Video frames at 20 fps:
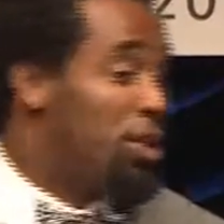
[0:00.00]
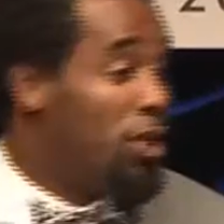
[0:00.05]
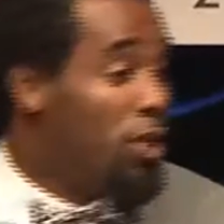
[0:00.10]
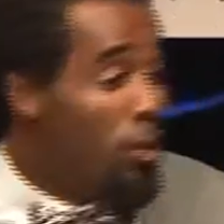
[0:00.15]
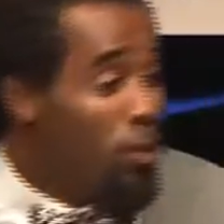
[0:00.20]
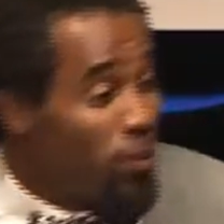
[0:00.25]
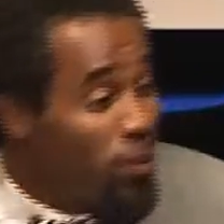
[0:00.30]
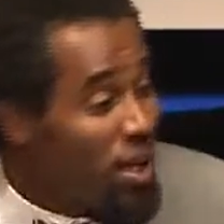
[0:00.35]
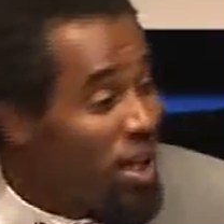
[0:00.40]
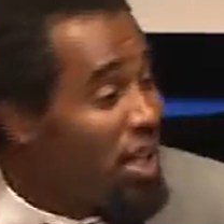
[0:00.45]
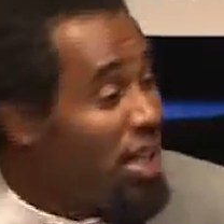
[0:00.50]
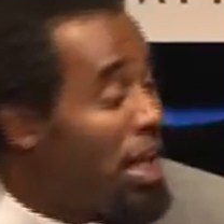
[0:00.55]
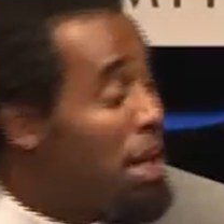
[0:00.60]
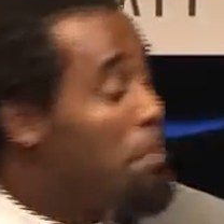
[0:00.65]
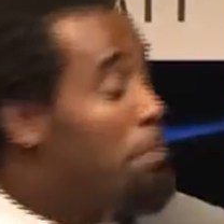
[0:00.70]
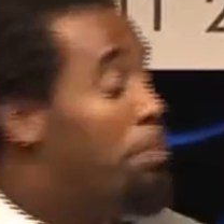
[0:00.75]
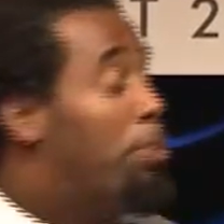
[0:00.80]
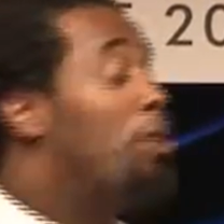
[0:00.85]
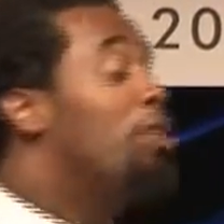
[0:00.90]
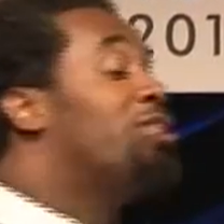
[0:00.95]
You know, we're going to let
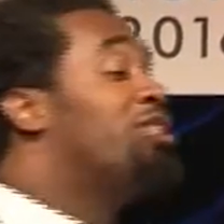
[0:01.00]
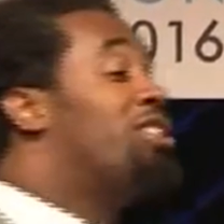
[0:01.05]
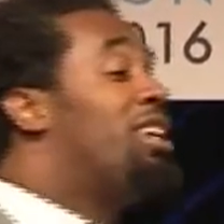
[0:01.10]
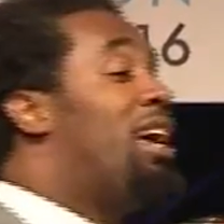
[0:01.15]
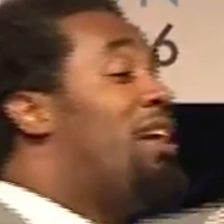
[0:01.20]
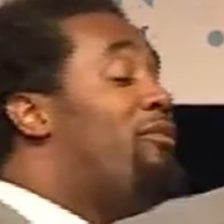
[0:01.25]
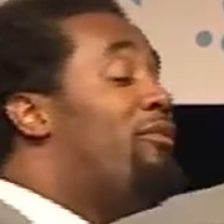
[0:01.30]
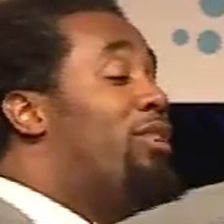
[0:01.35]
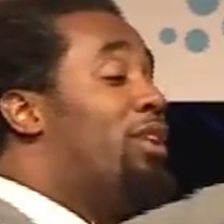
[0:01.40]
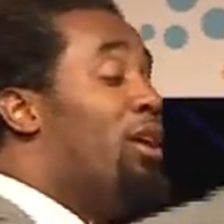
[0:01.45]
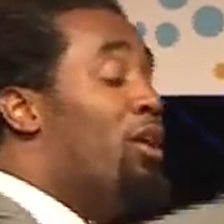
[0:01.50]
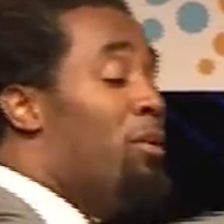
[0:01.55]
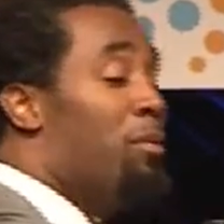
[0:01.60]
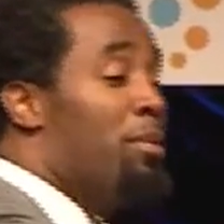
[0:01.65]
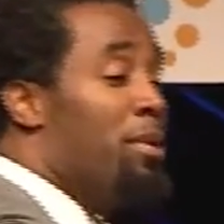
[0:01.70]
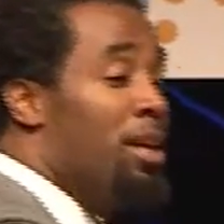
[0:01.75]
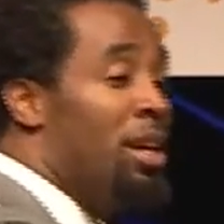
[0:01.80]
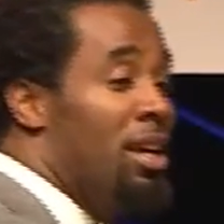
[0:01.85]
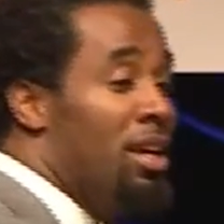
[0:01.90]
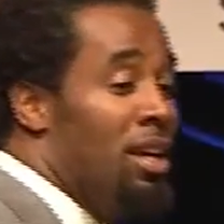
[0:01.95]
him push the
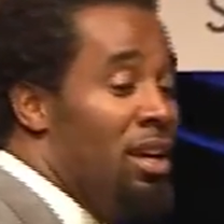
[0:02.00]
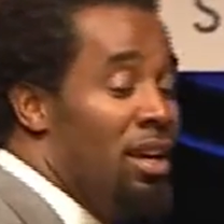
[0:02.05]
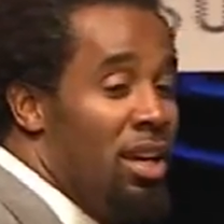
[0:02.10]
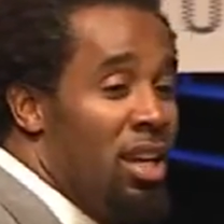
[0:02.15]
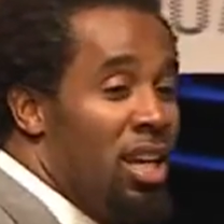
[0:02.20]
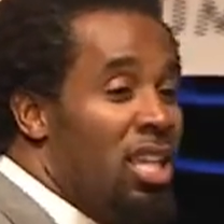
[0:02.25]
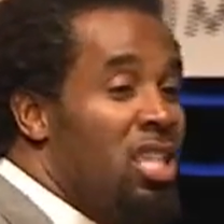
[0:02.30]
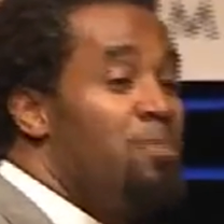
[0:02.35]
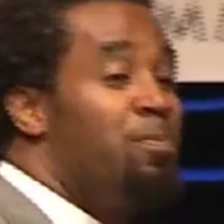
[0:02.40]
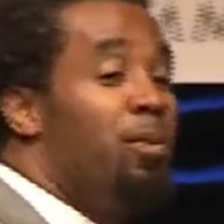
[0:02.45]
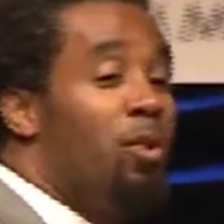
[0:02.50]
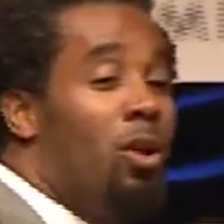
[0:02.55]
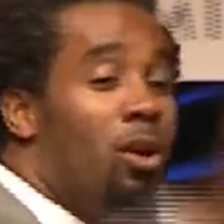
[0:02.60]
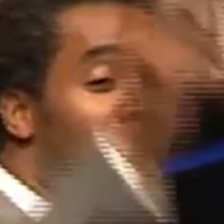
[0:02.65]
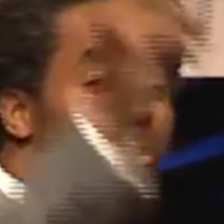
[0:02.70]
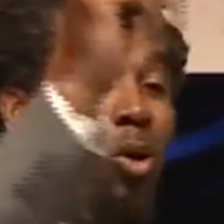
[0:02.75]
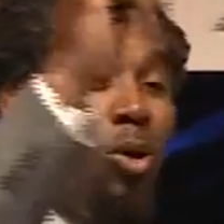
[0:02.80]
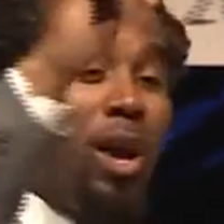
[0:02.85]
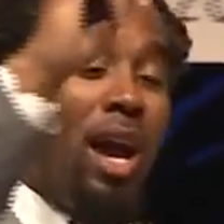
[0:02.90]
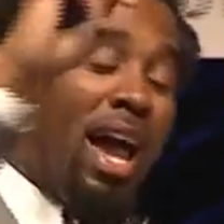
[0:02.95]
envelope and
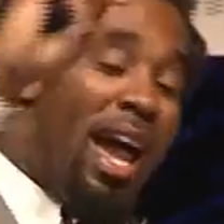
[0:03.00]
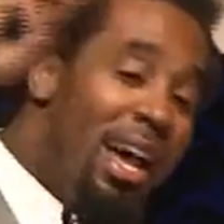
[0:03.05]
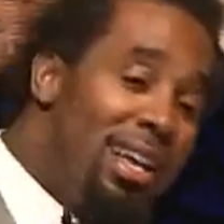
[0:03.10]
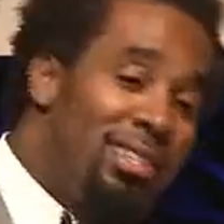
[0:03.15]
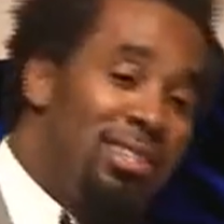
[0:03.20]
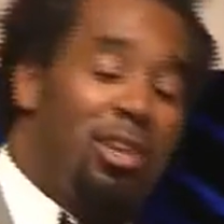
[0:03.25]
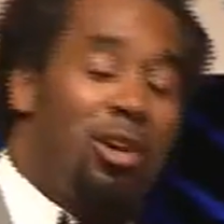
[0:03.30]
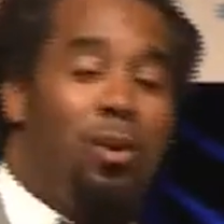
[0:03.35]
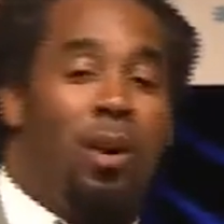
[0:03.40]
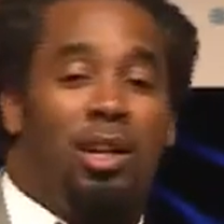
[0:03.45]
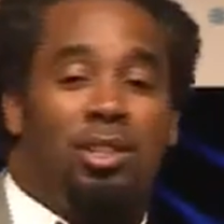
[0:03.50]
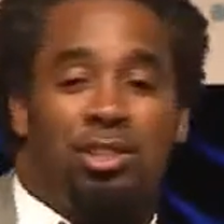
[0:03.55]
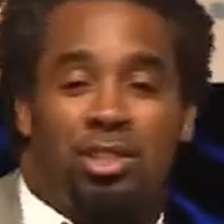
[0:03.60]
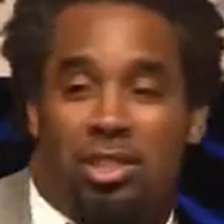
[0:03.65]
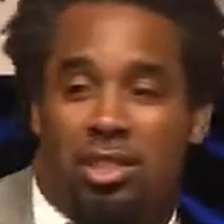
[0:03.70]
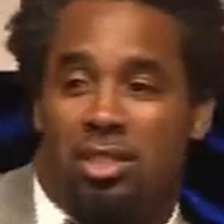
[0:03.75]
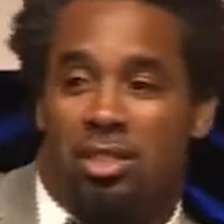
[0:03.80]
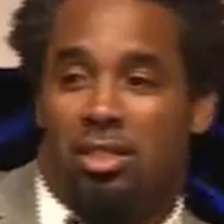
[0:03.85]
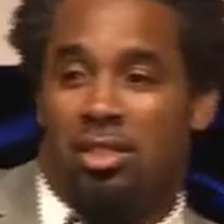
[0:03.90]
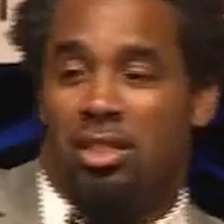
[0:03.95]
explore more, ask
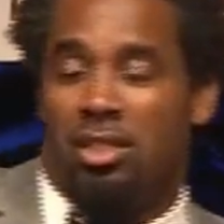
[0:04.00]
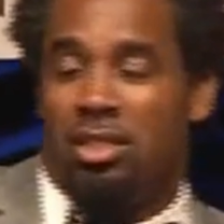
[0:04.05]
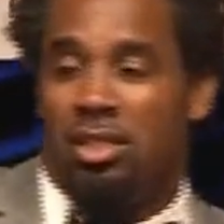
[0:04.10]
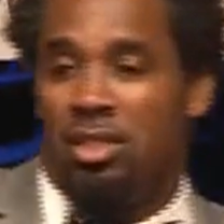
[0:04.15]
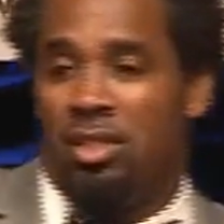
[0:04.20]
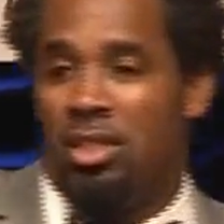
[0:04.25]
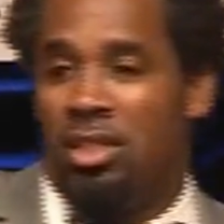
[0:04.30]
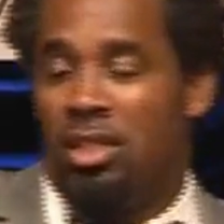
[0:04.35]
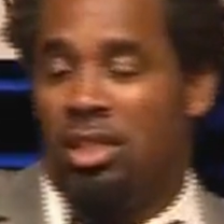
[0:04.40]
questions,